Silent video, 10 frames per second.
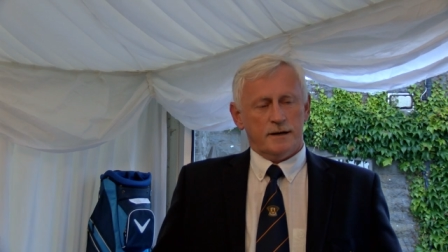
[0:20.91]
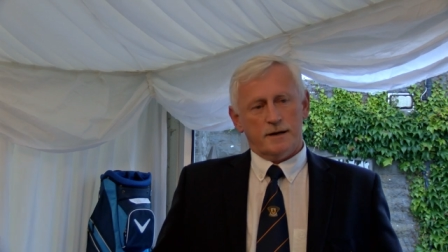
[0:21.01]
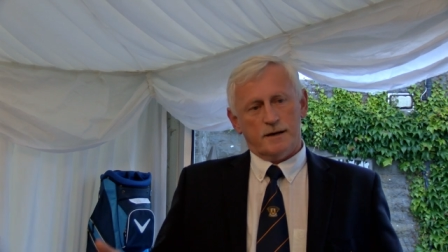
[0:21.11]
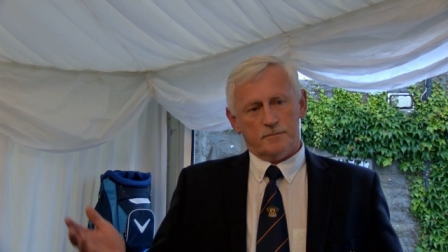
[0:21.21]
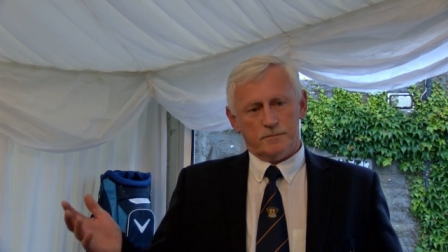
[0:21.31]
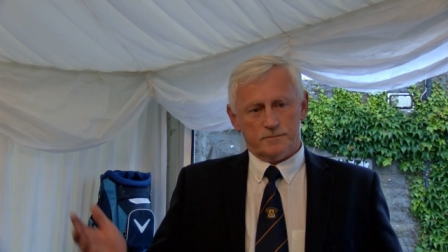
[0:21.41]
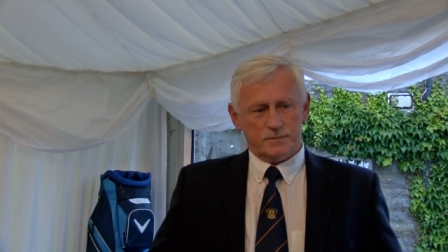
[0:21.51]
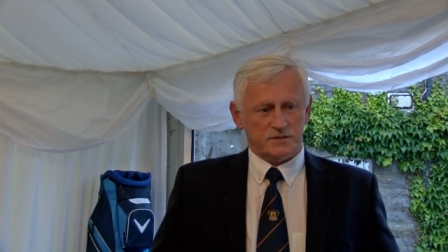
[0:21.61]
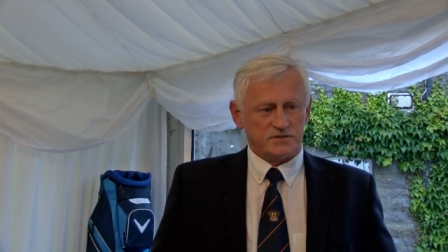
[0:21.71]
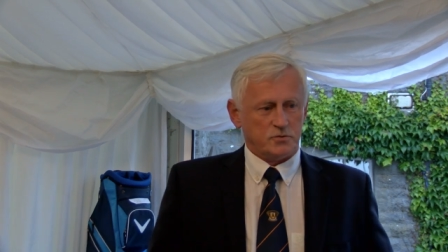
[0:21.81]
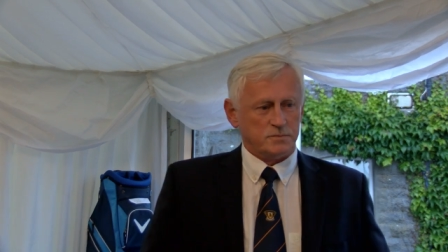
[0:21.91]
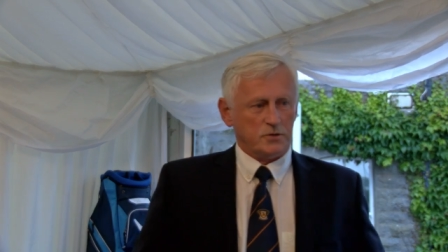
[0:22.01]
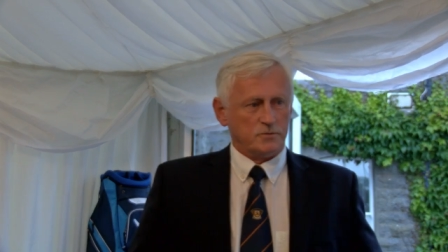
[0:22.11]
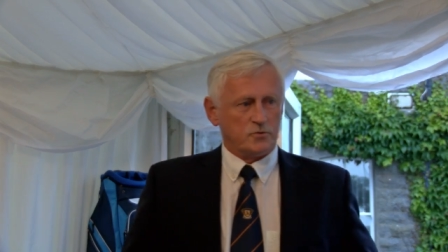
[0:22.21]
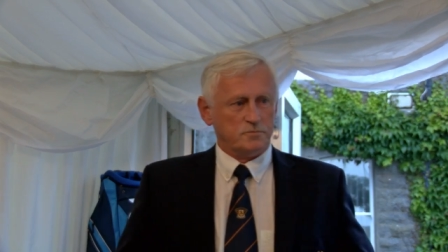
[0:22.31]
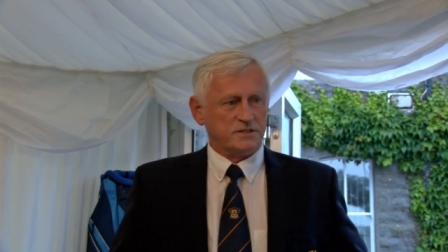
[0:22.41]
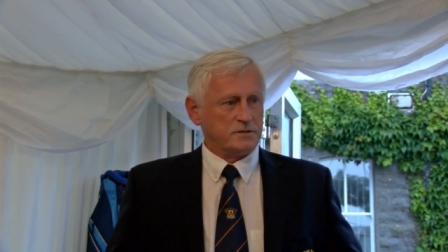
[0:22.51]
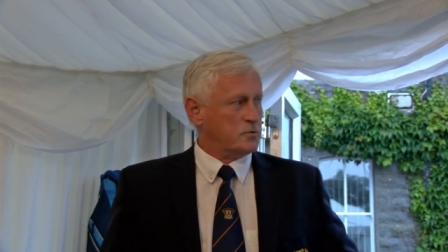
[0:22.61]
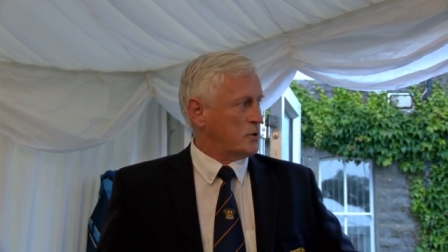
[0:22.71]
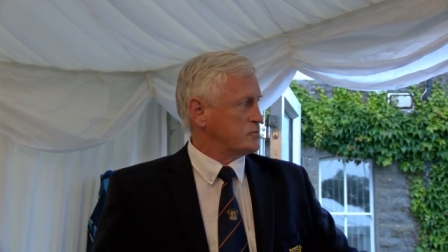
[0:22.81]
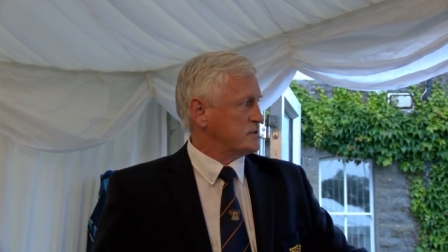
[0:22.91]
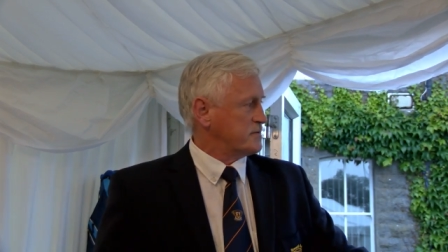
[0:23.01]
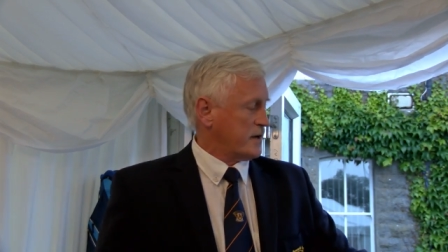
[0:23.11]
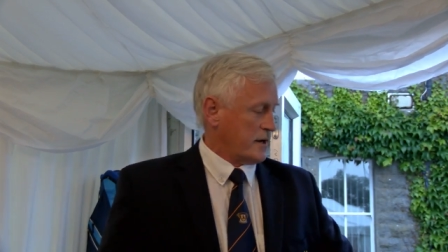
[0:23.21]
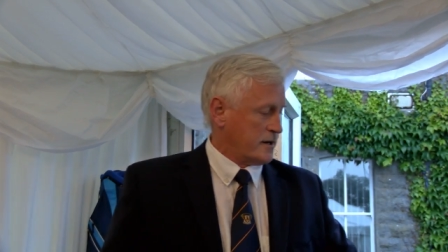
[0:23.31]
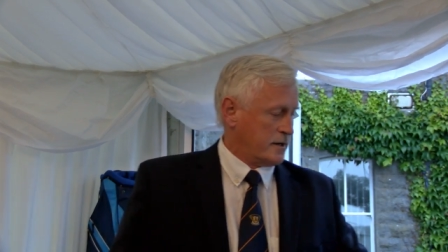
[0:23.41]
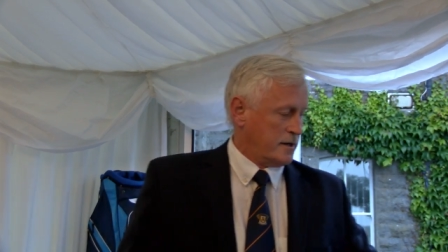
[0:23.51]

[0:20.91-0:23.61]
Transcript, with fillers: Um, it has come down, come, come out this far.